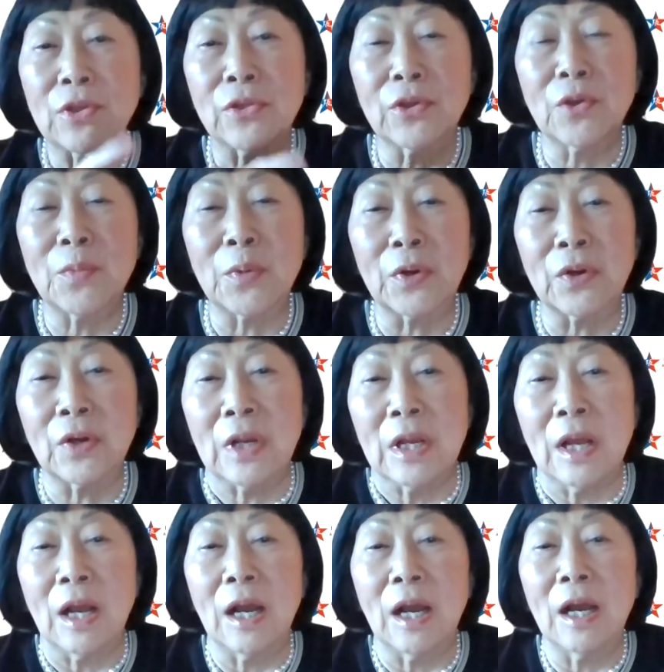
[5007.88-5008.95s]
Thurber,
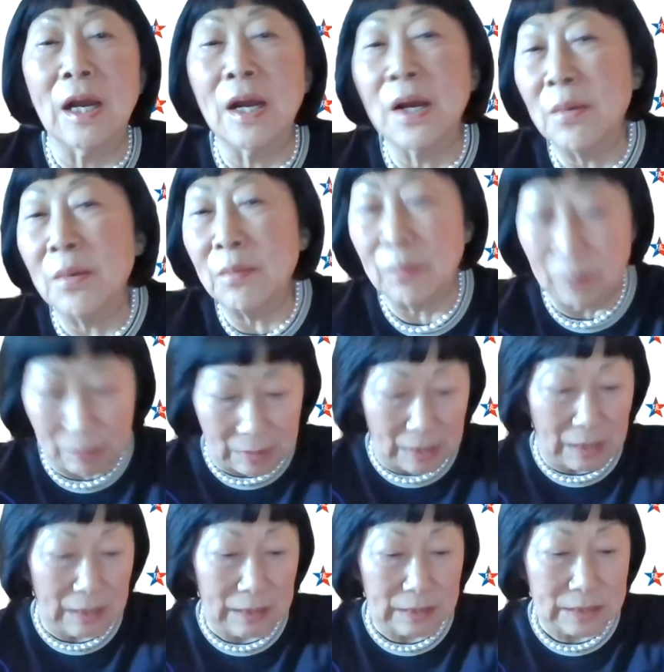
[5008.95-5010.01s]

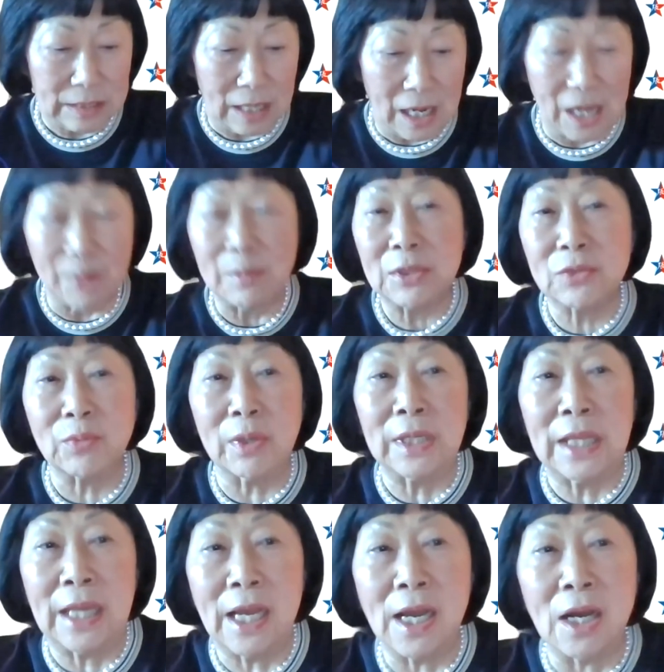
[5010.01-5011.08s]
time is
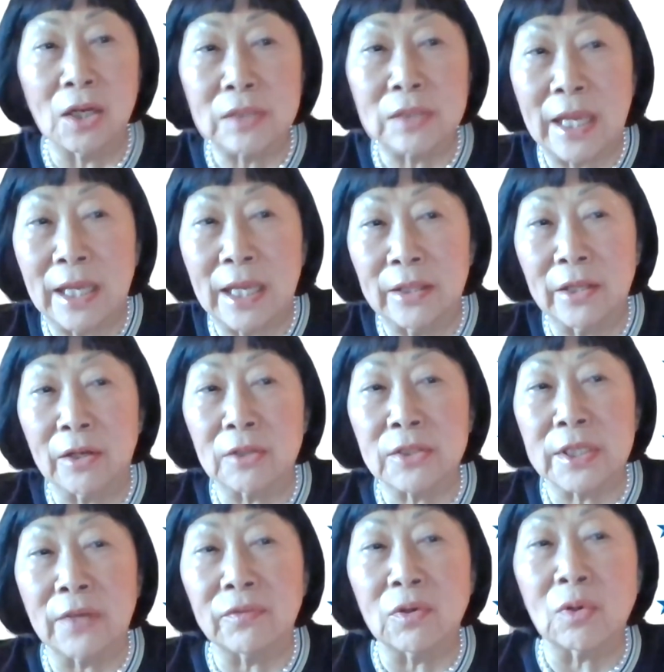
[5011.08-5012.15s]
running out, and there are
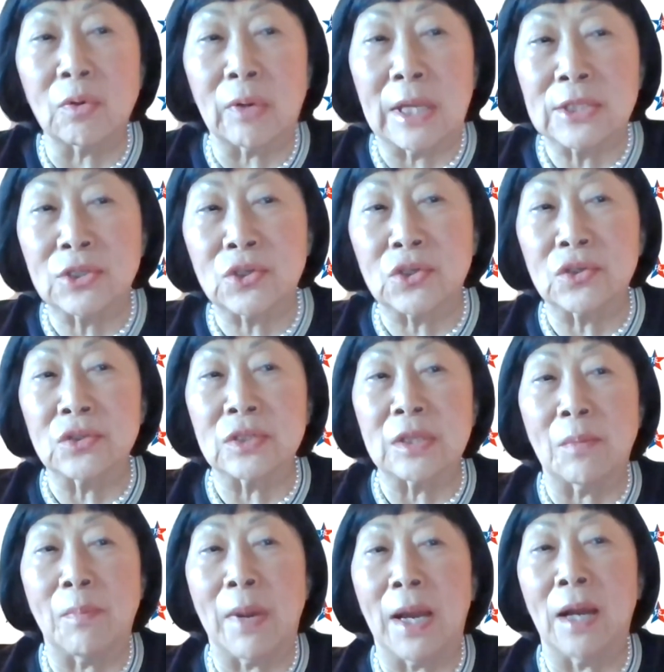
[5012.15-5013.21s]
several questions
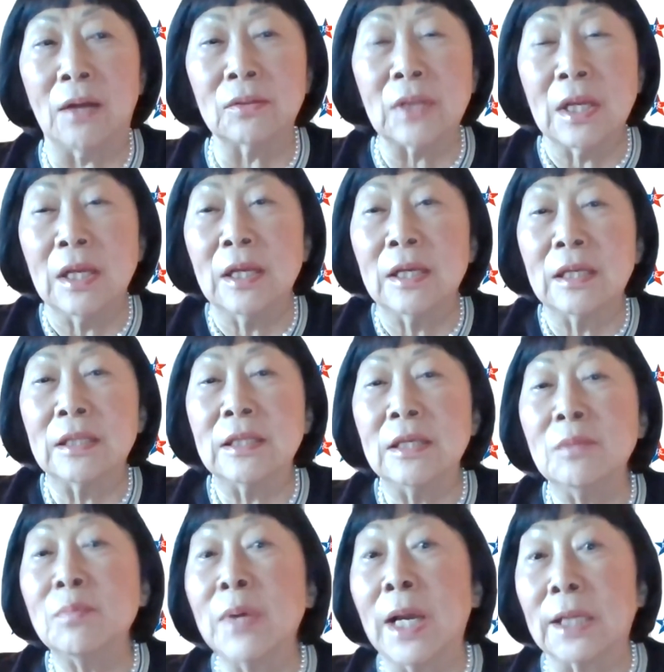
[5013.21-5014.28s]
about the
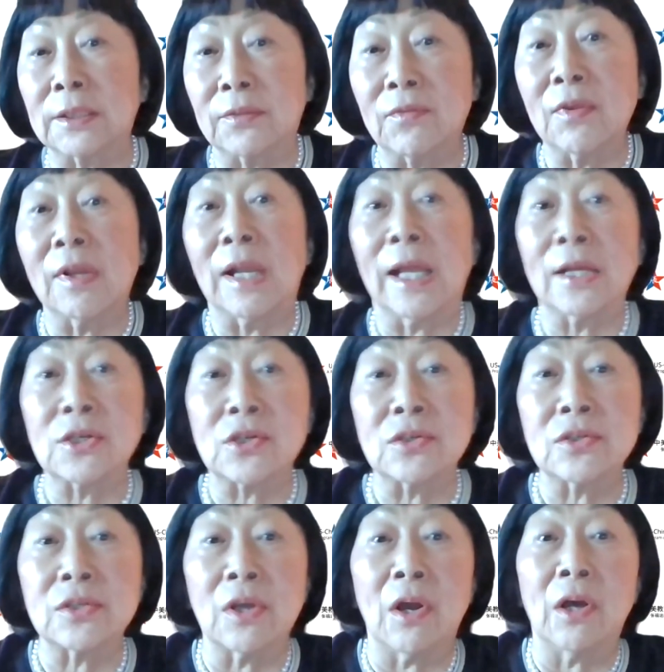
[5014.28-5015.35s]
impact of the
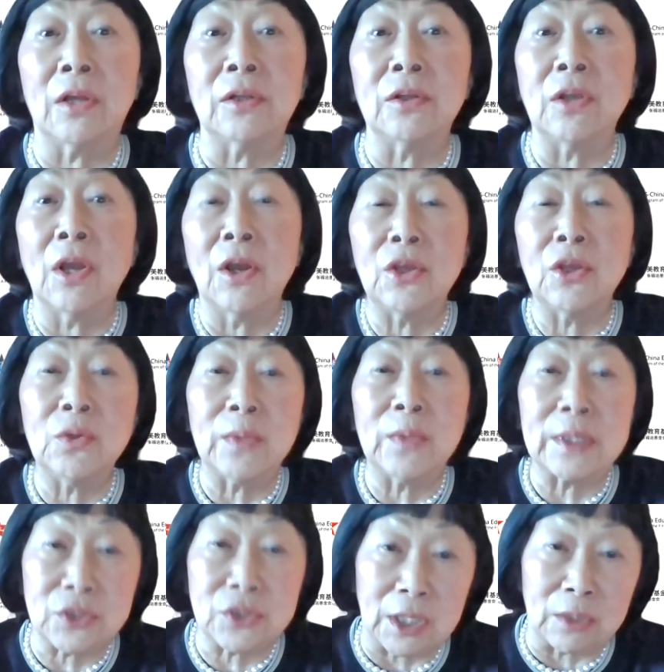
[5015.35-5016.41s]
elections on
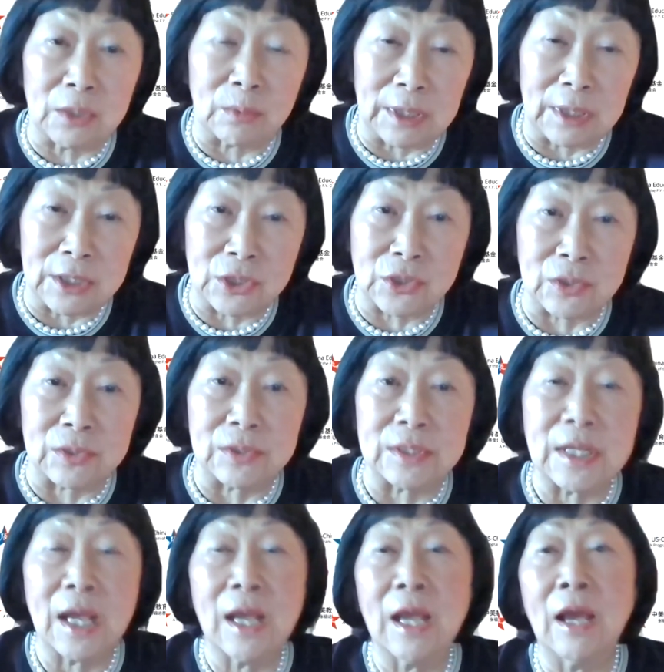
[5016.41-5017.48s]
U.S.-China relations,
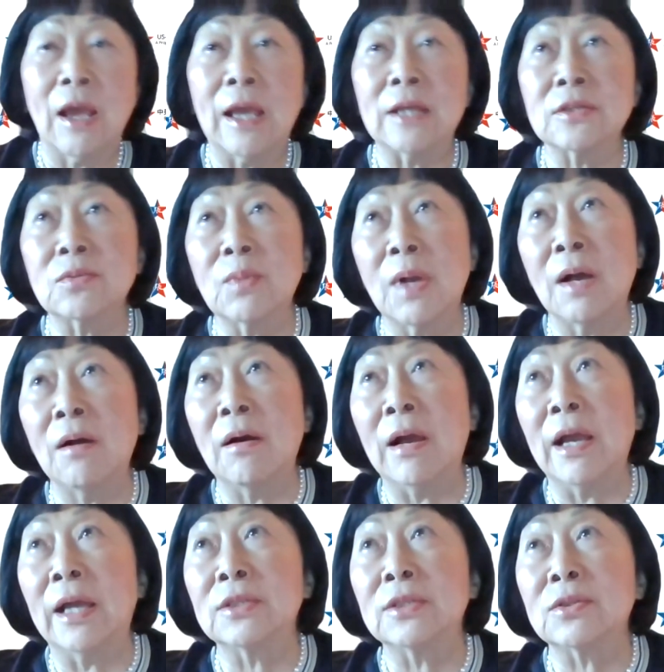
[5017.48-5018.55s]
as well
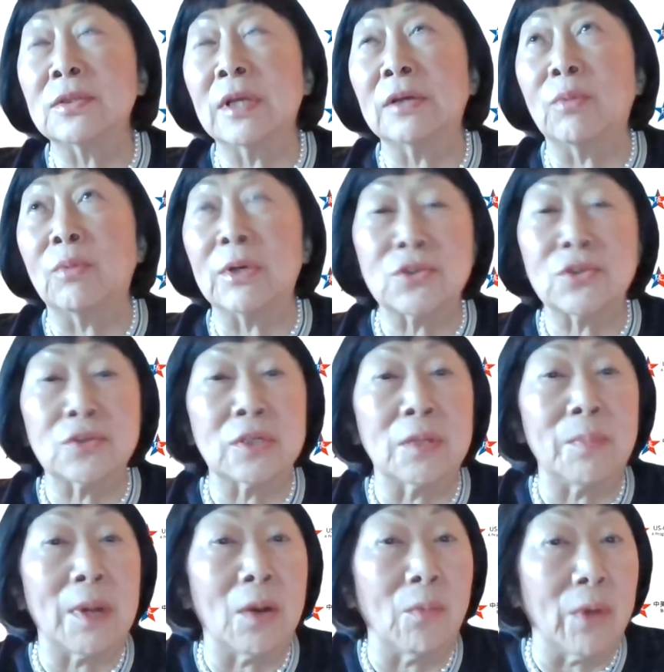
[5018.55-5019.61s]
as a question
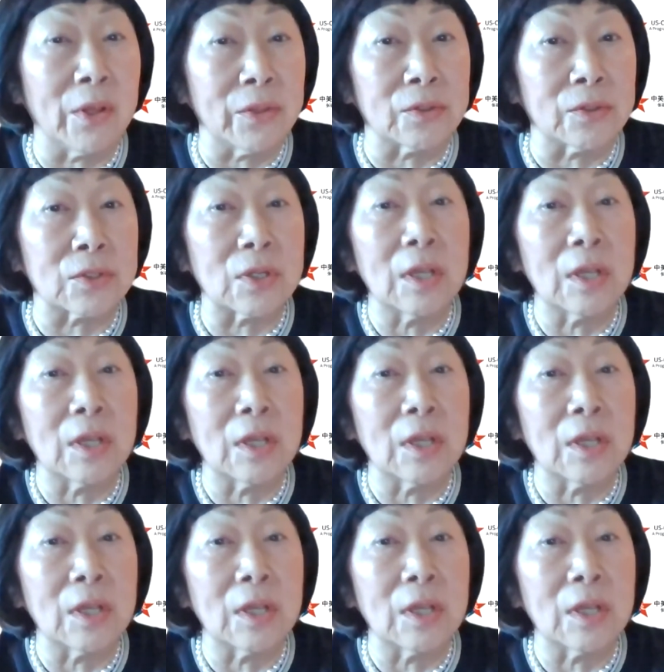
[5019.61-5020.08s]
about whether